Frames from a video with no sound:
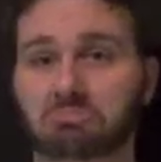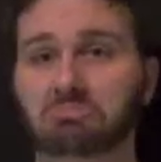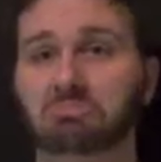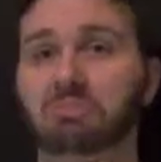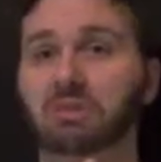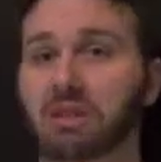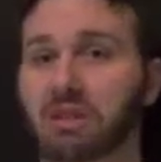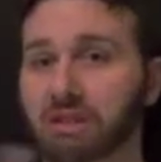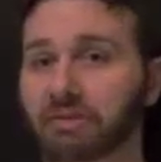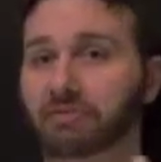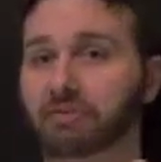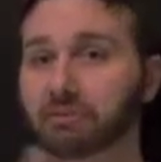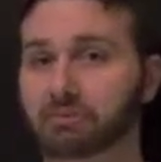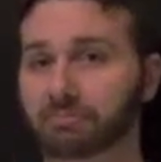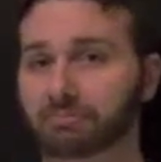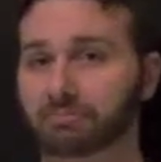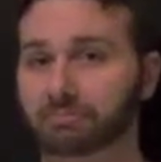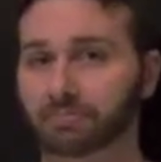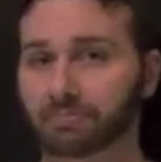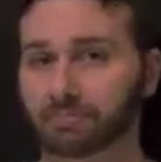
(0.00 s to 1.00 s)
I became a
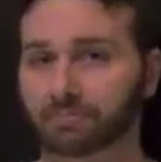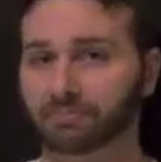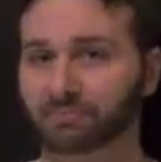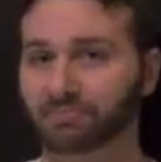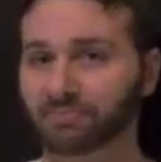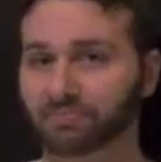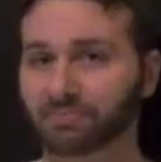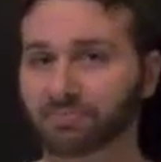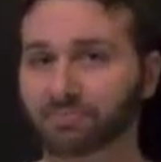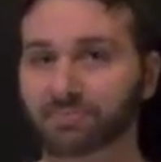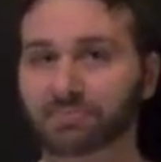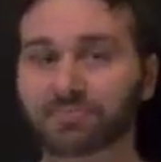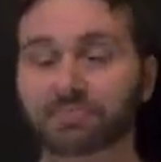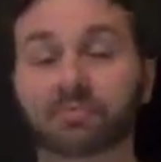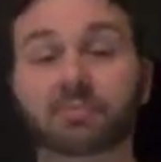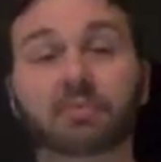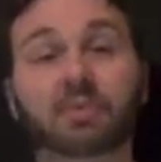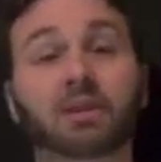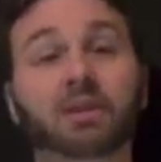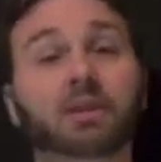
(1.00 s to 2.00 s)
monk, and I started
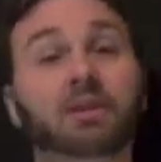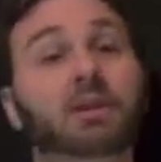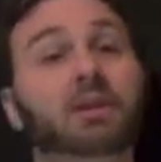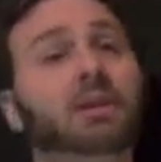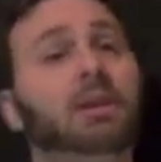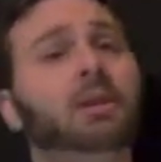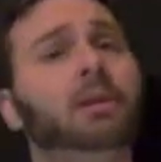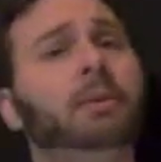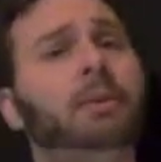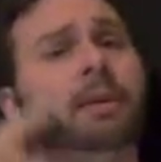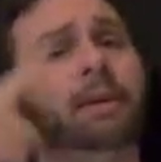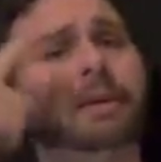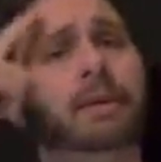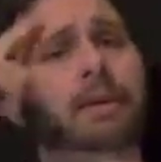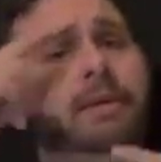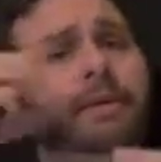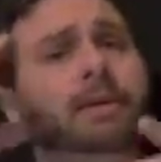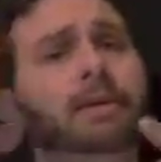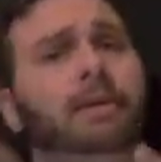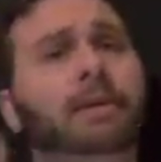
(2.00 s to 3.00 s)
studying
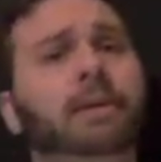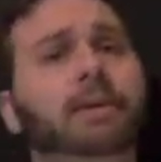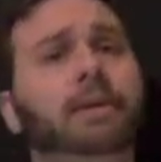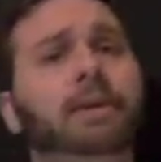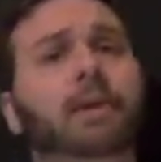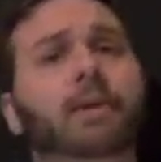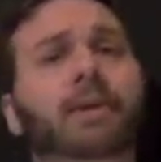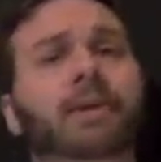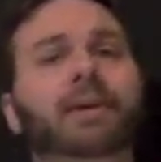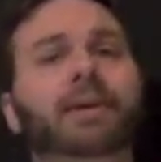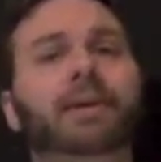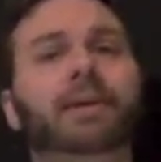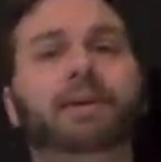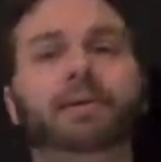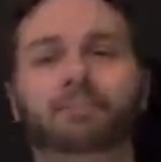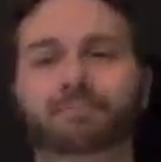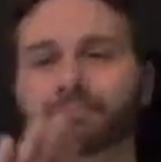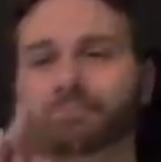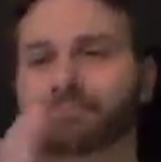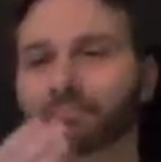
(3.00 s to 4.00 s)
meditation.
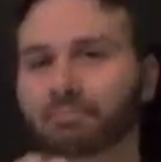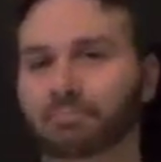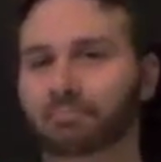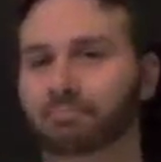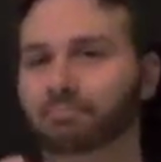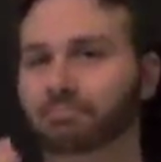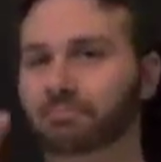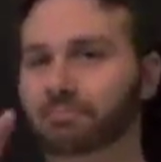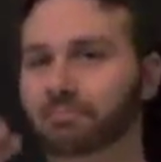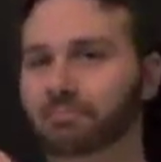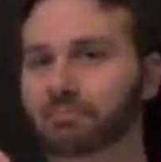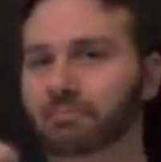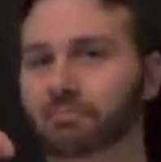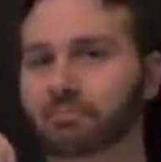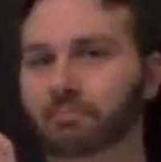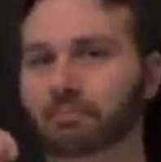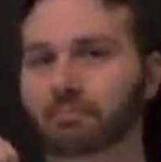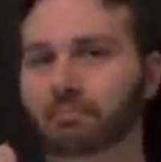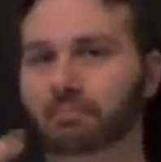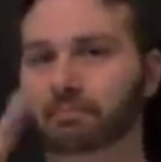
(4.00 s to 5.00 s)
People often ask me,
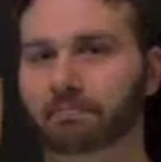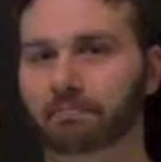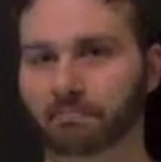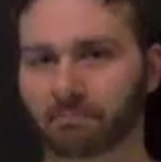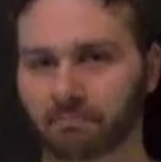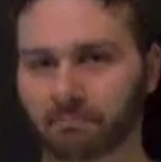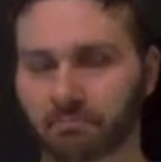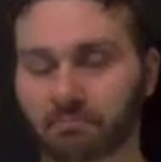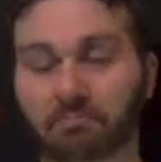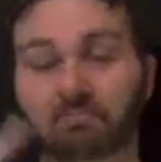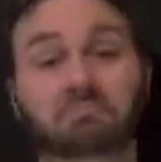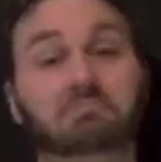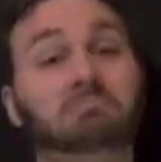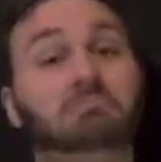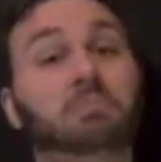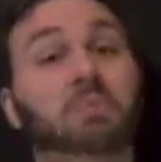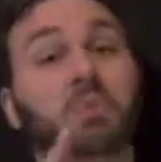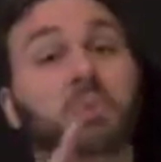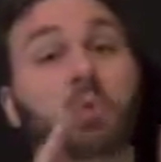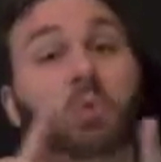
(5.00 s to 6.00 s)
you know, what I
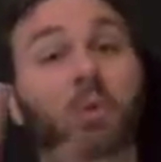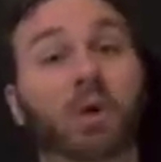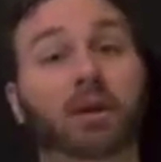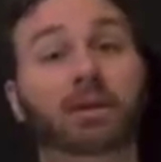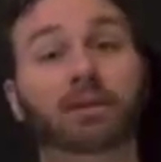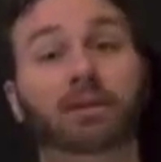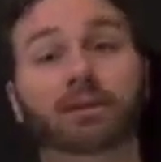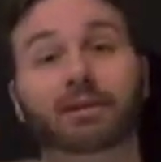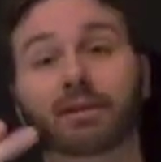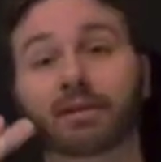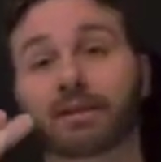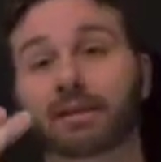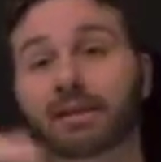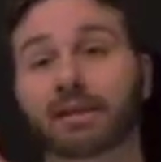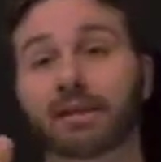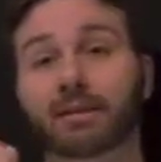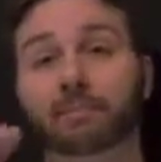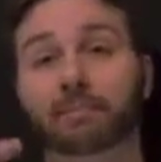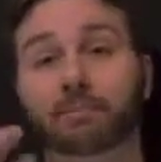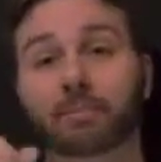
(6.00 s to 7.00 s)
learned
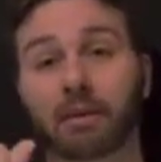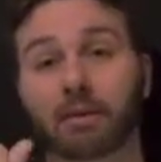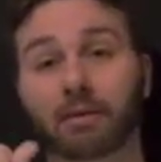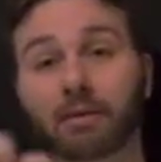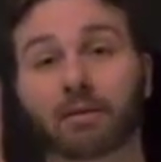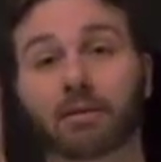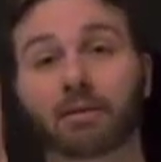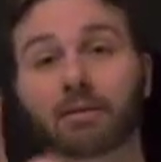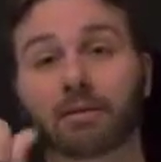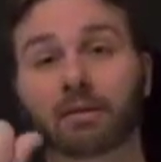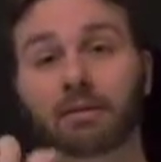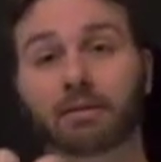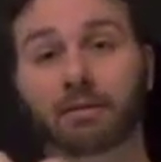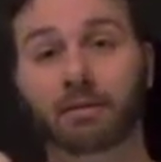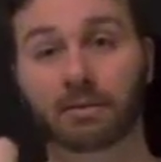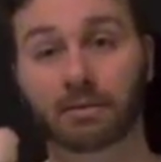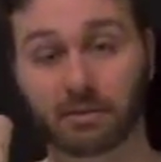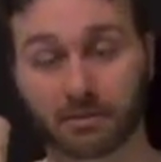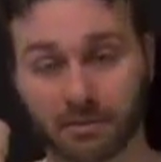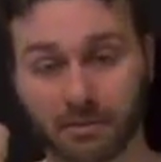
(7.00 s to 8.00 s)
from that time.
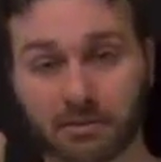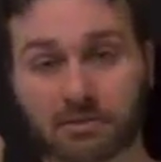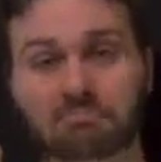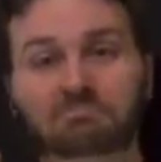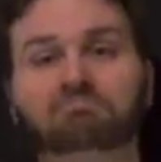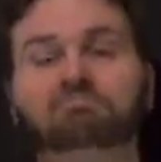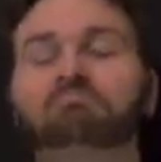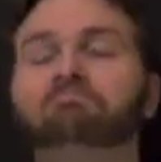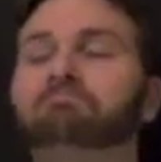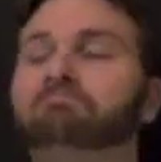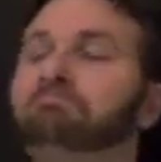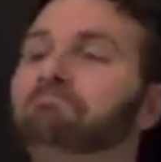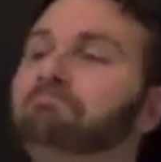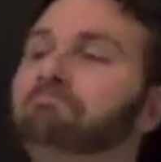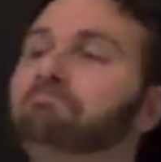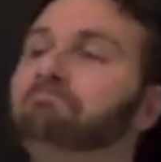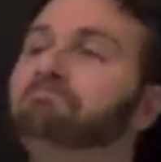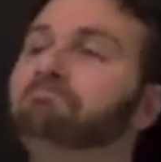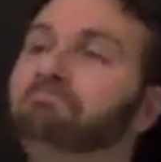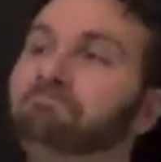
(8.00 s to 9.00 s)
Well, obviously
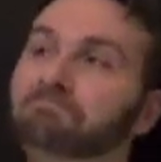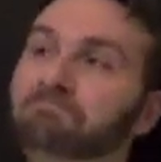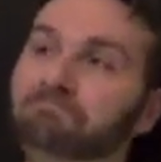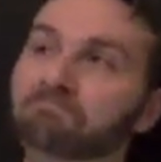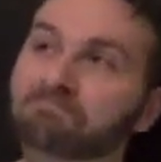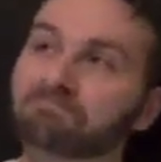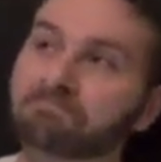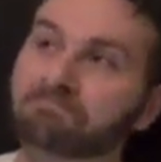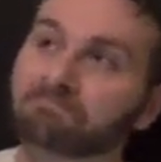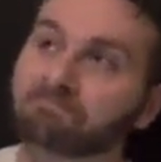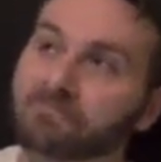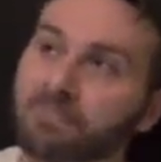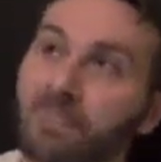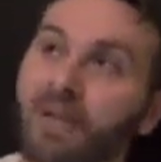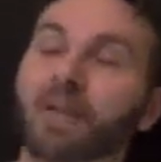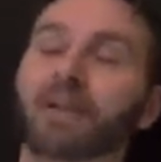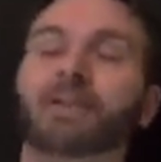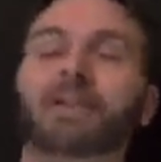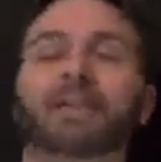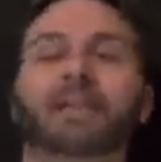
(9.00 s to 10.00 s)
it changed things, you
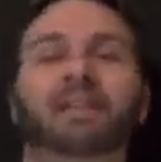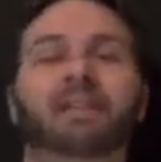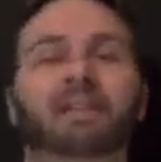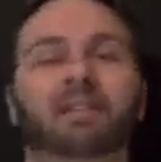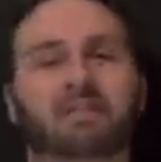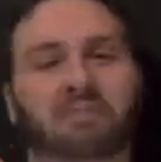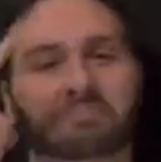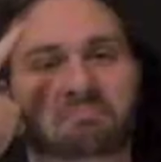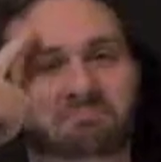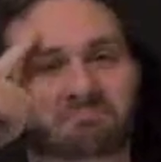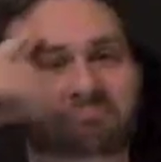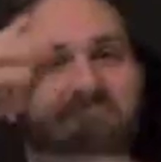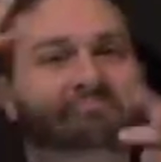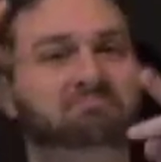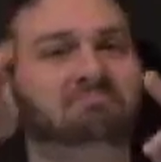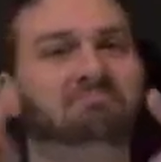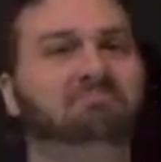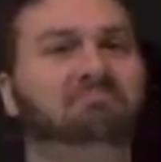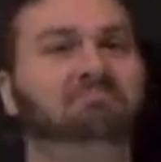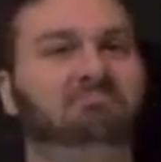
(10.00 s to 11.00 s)
know. Let's face it,
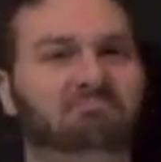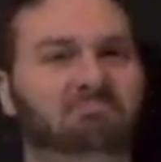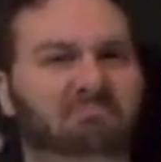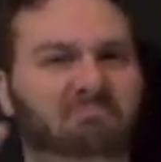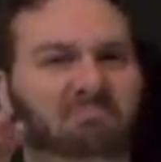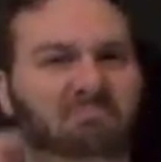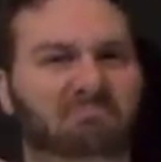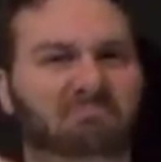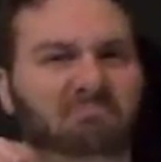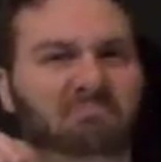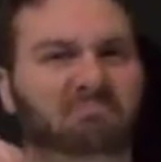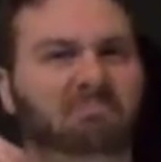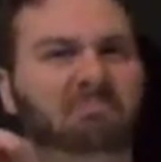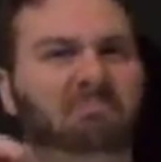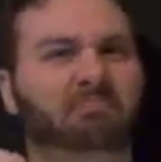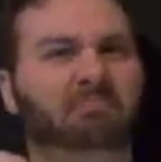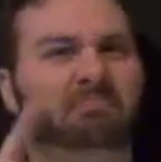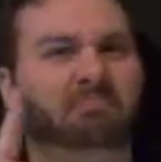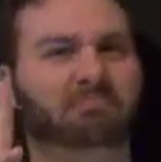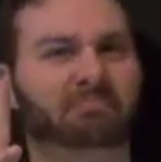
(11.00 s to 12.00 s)
becoming a
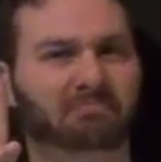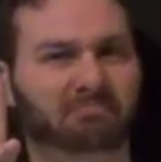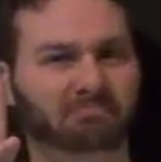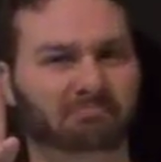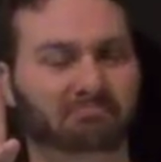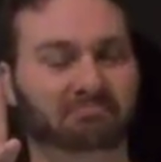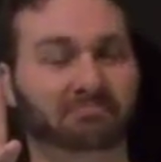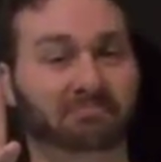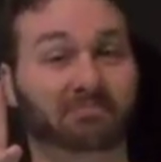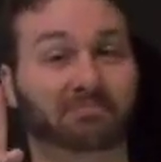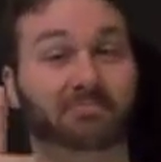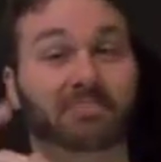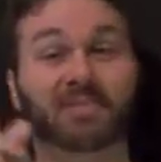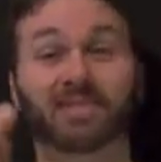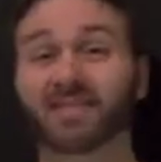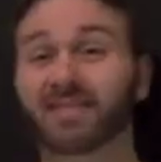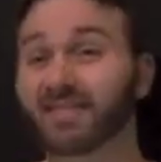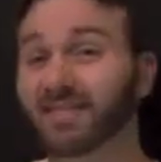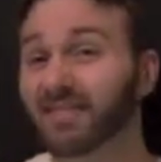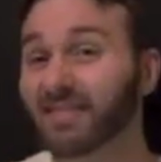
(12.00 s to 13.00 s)
celibate monk is going to change
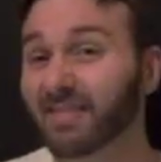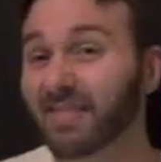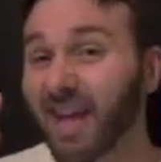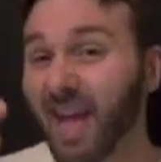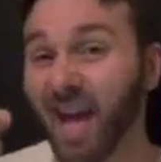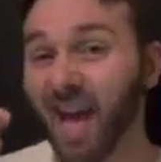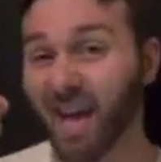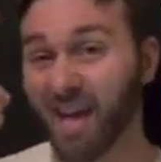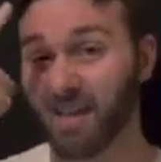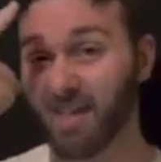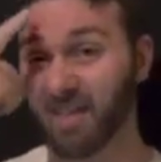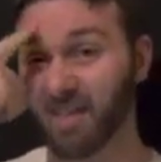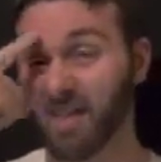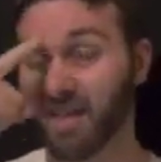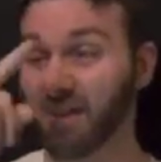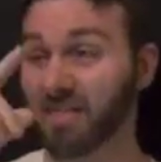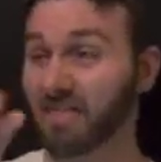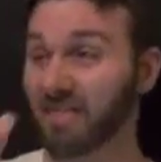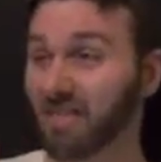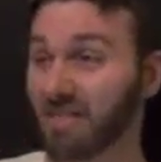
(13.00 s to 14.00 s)
a number of
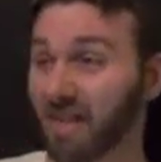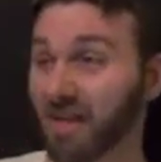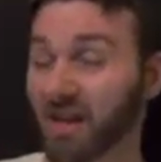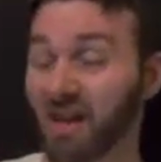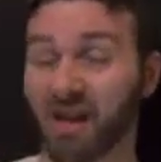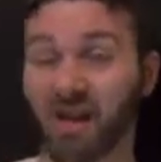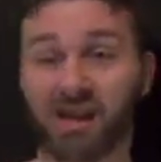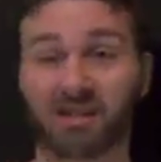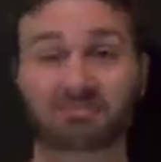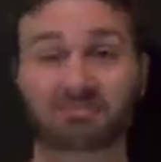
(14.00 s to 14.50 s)
things. But